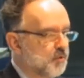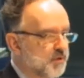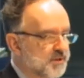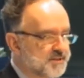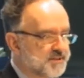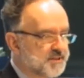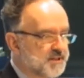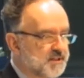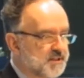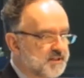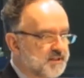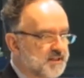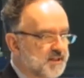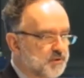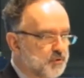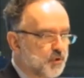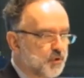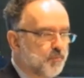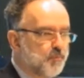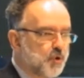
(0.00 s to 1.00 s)
we're saying
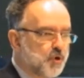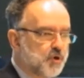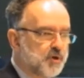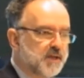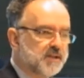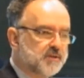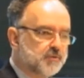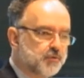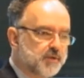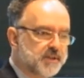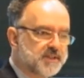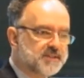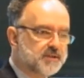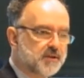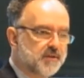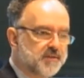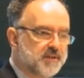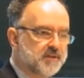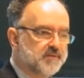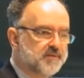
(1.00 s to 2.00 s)
that you're more at
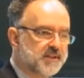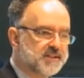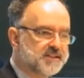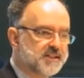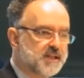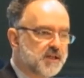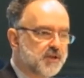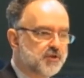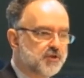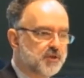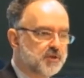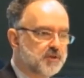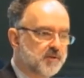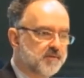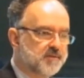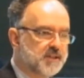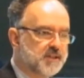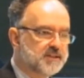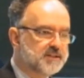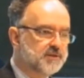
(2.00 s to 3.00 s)
risk of infestation
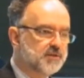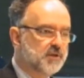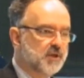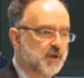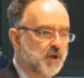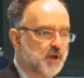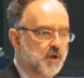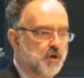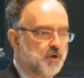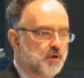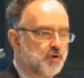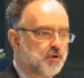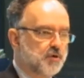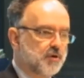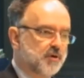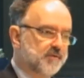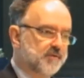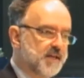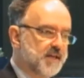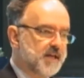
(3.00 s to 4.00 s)
of this
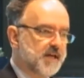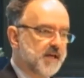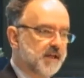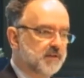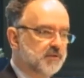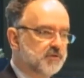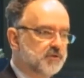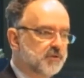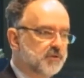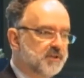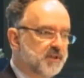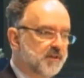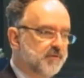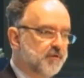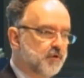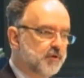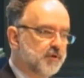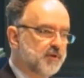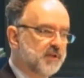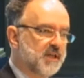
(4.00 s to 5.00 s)
or of that. So
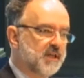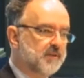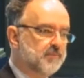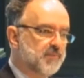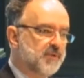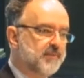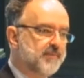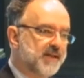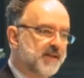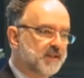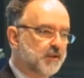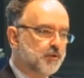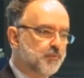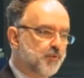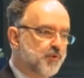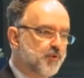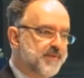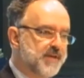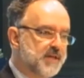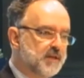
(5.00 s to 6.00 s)
therefore, you can be better
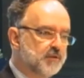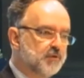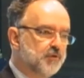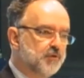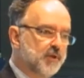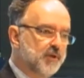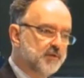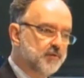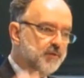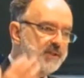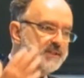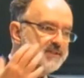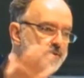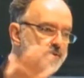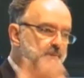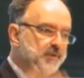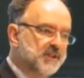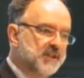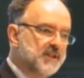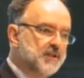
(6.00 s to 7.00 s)
prepared to address
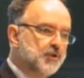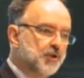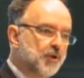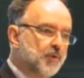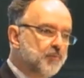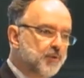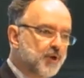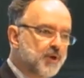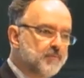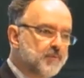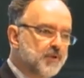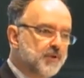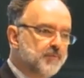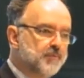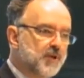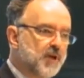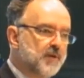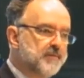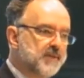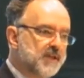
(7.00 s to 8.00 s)
the potential
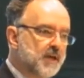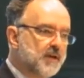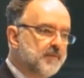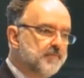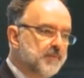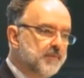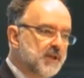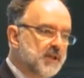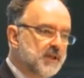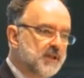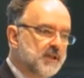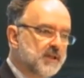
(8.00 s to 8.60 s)
problem coming up